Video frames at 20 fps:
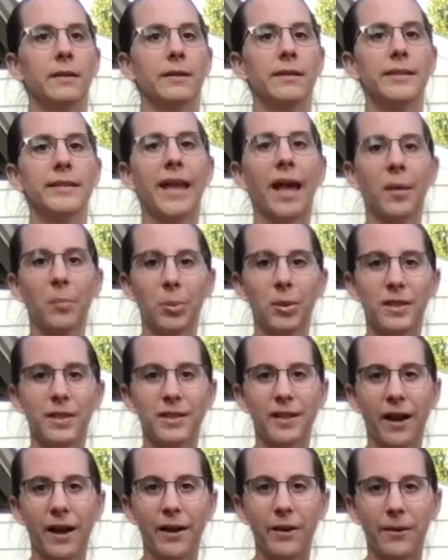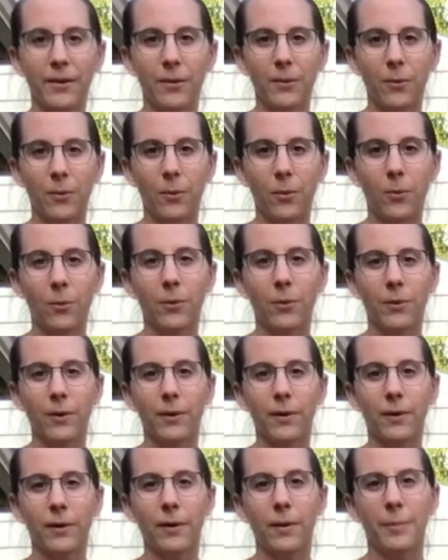Snap Pizzicato
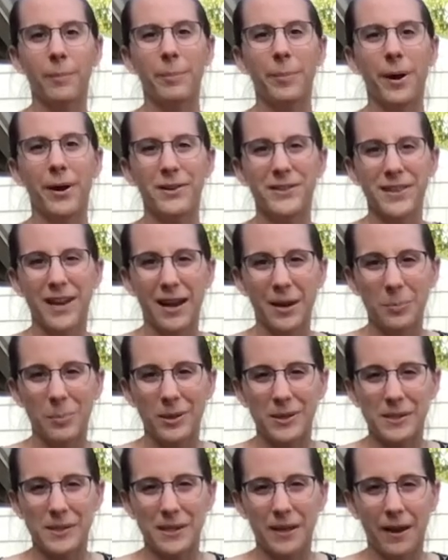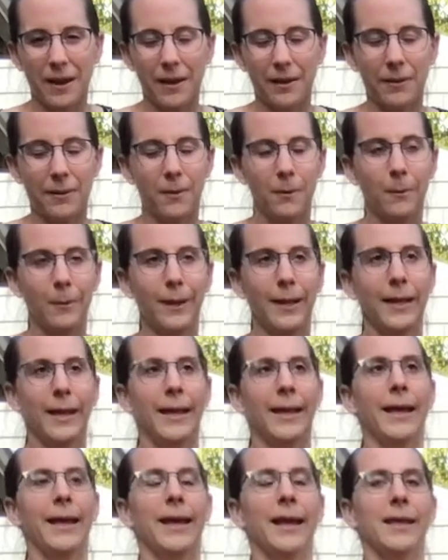or Bartok pizzicato
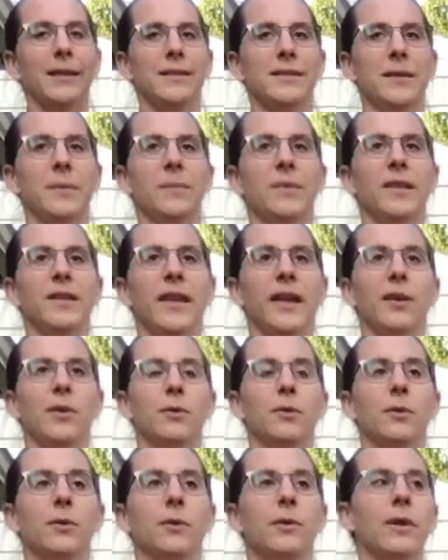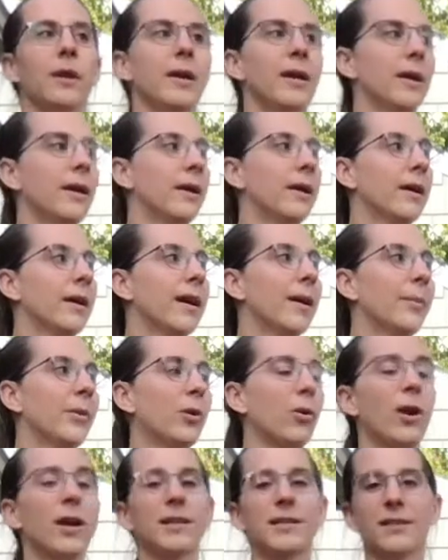is something that you'll come
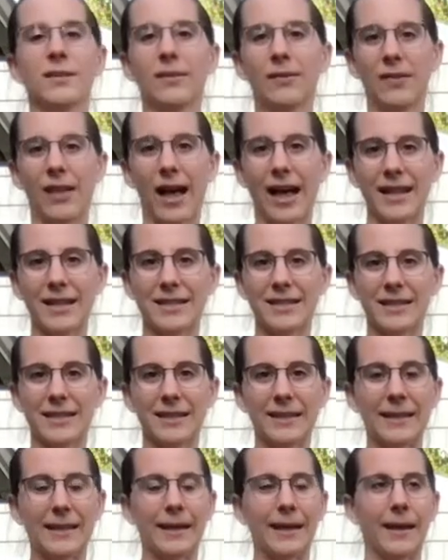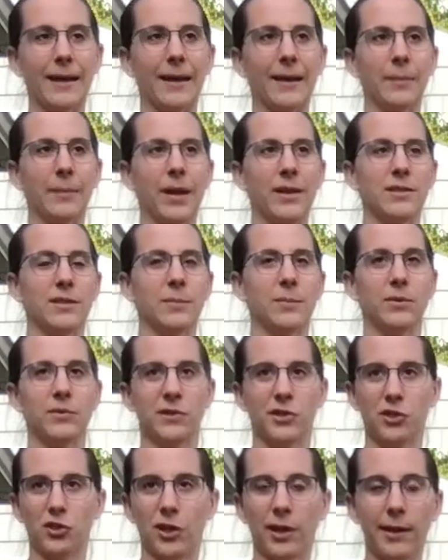across a lot as a
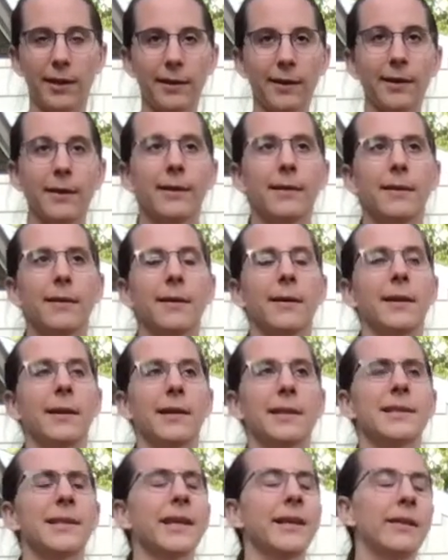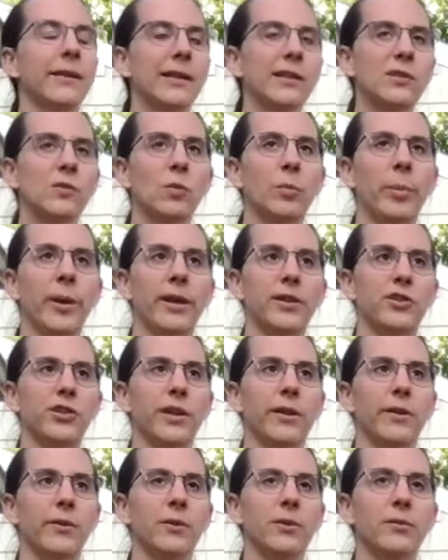musician. It's kind of like sul
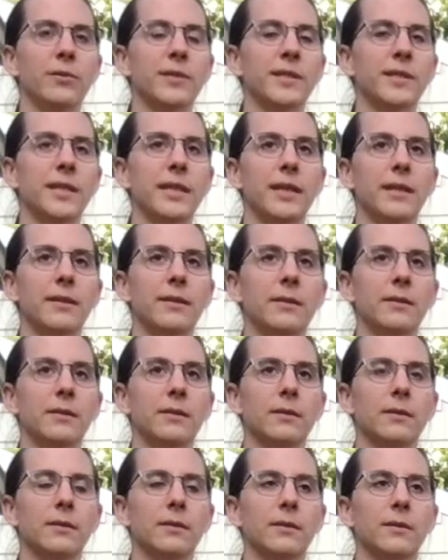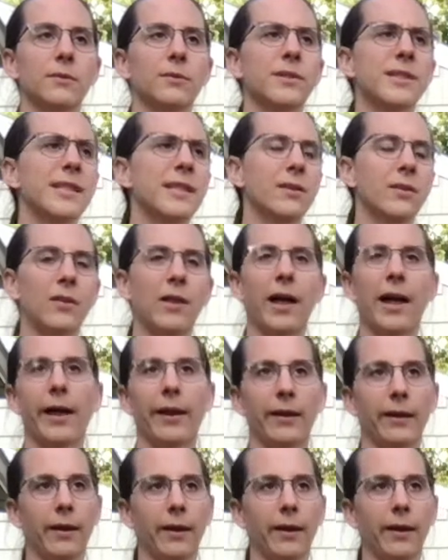ponticello. You'll see it a lot,